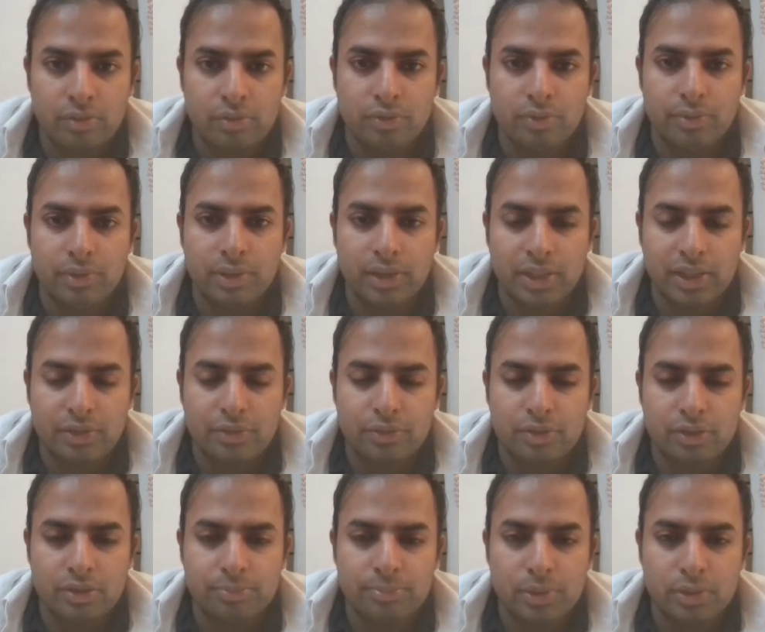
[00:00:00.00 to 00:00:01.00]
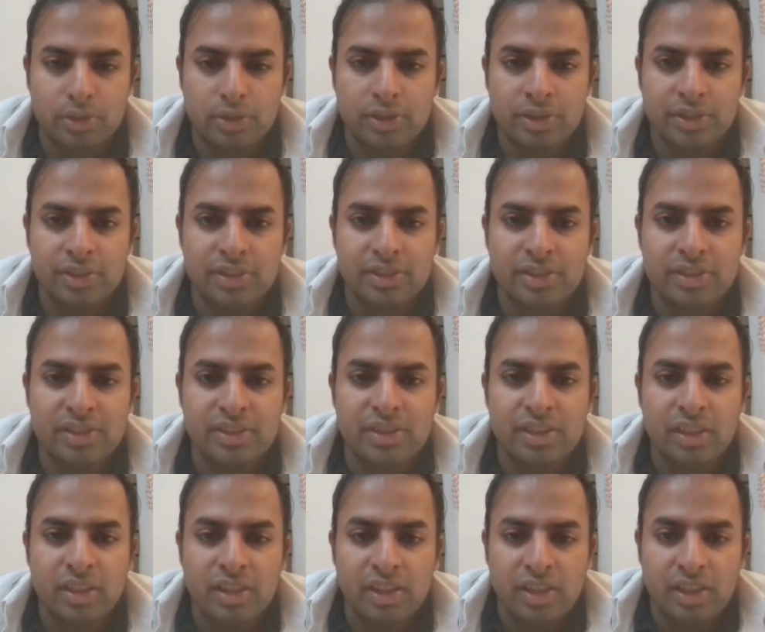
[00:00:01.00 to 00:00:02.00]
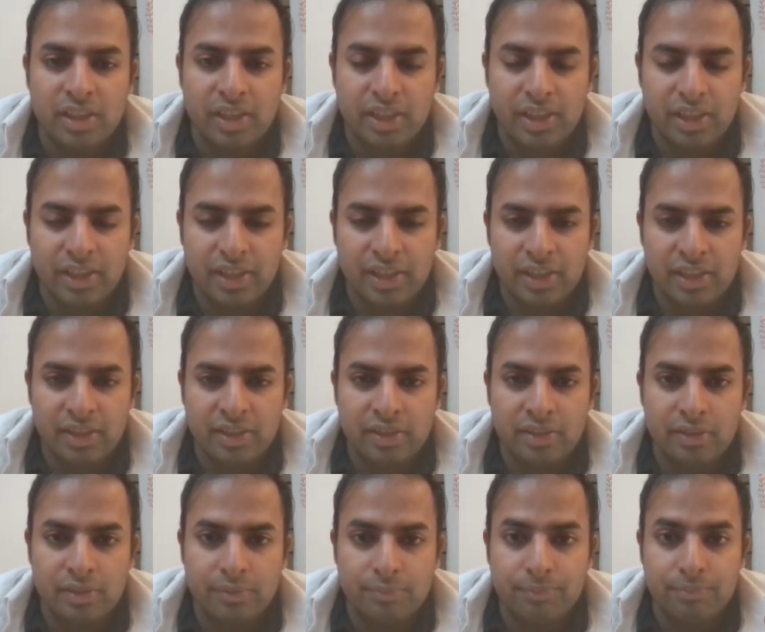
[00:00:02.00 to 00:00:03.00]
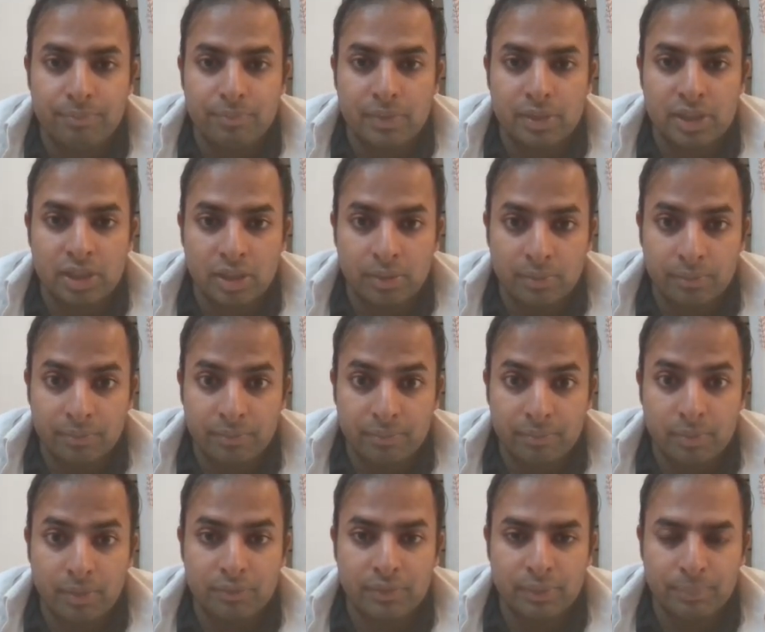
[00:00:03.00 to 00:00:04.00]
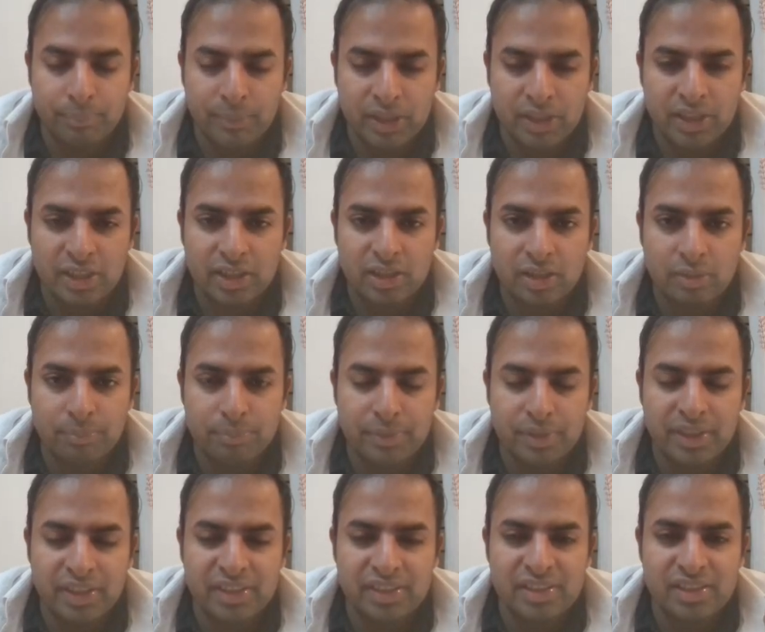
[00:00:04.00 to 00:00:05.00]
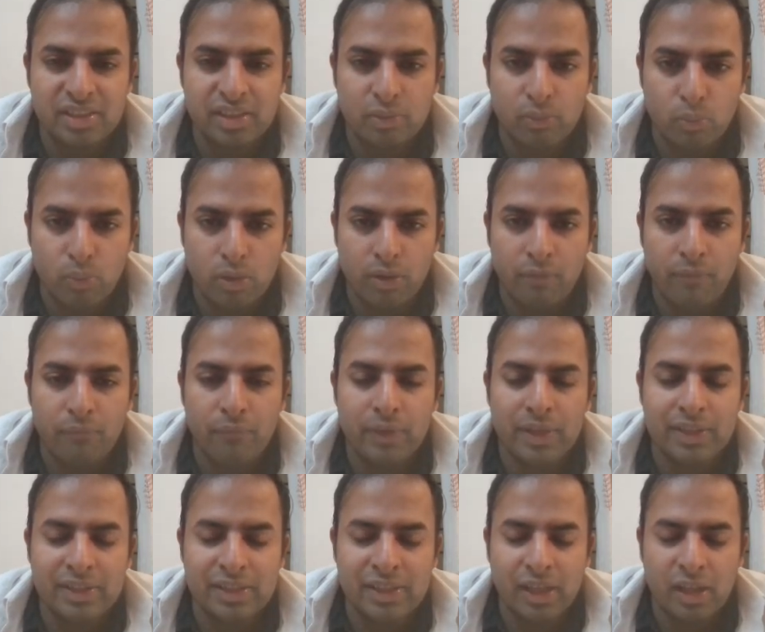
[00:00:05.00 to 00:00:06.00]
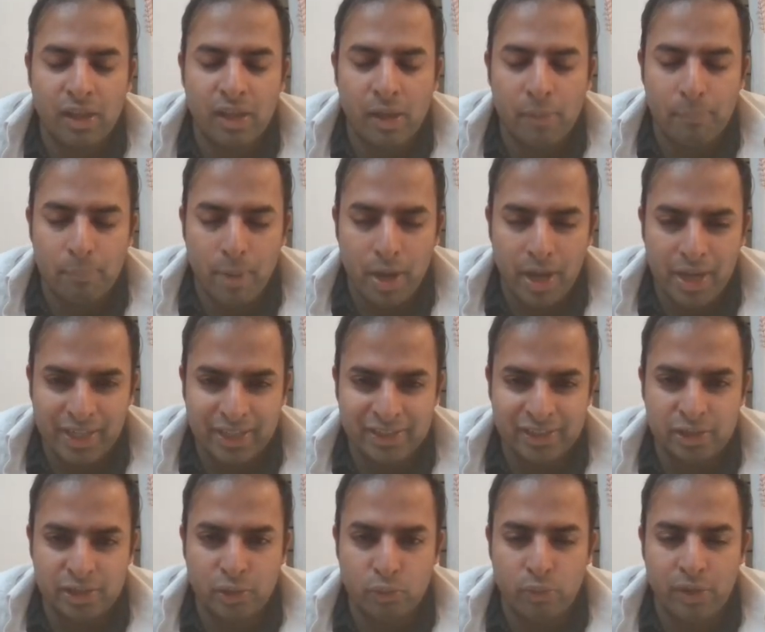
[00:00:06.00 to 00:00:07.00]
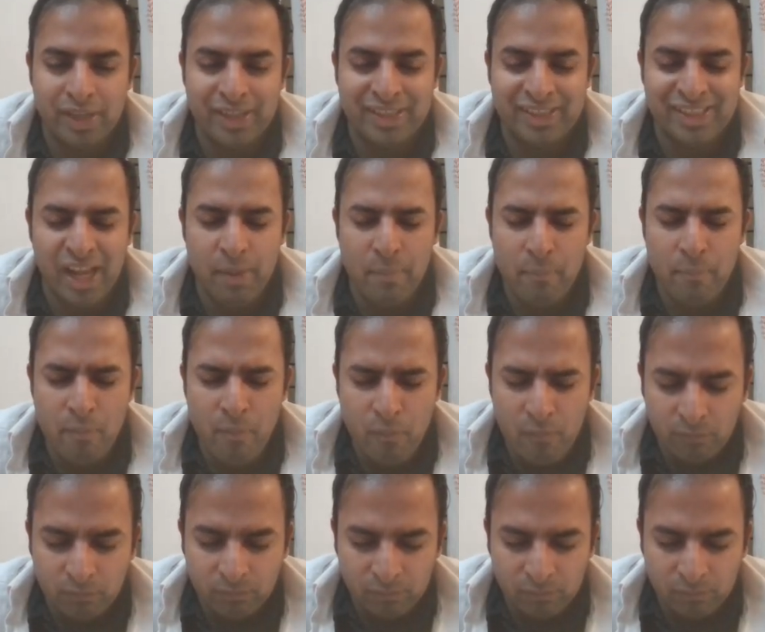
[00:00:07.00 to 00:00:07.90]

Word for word: through electoral bonds and some of the media companies were uh, biased towards them.